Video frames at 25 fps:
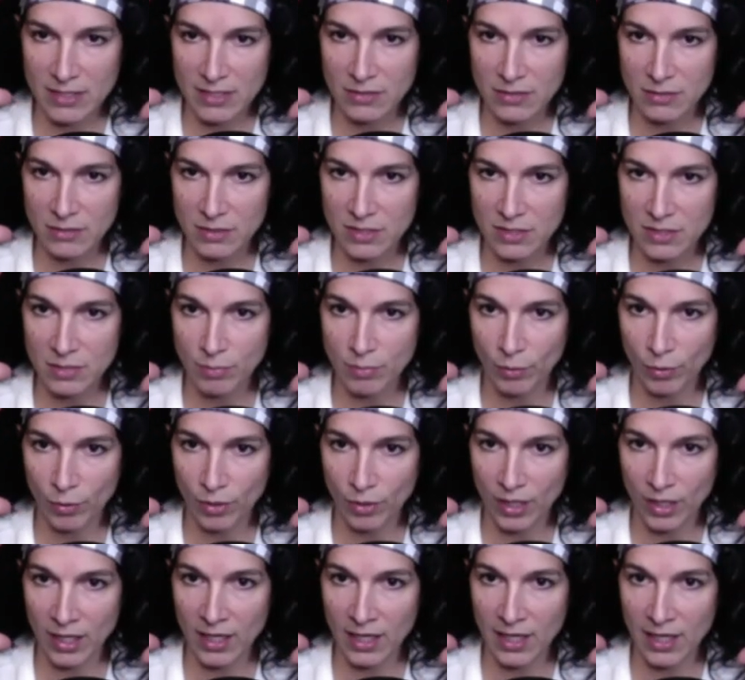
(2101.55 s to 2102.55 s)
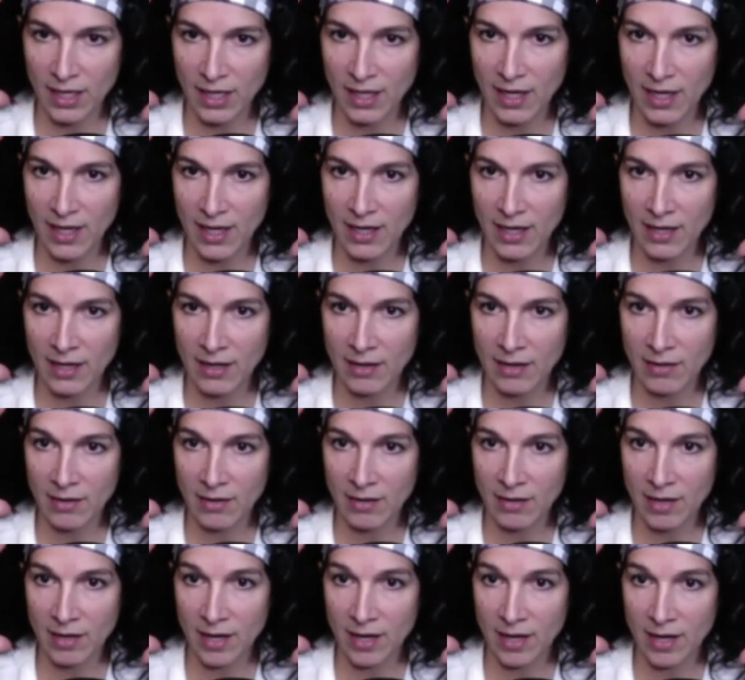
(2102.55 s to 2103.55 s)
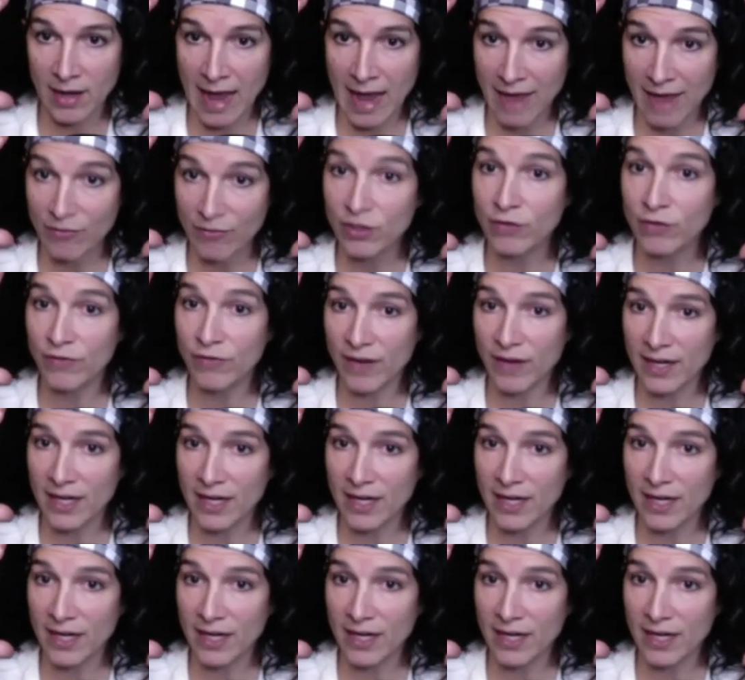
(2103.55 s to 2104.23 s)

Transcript: to explore it, and after you find out